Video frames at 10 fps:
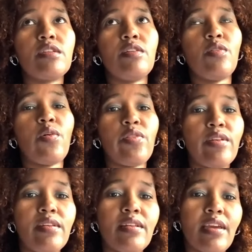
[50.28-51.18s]

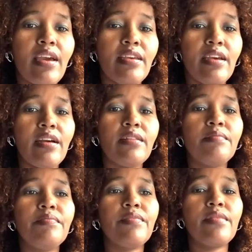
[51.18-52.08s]
northern Kenya,
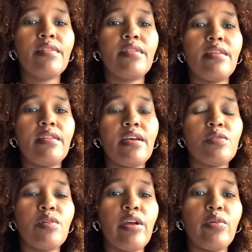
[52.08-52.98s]
that's
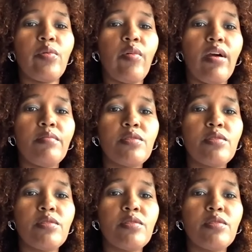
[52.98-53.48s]
where I grew up.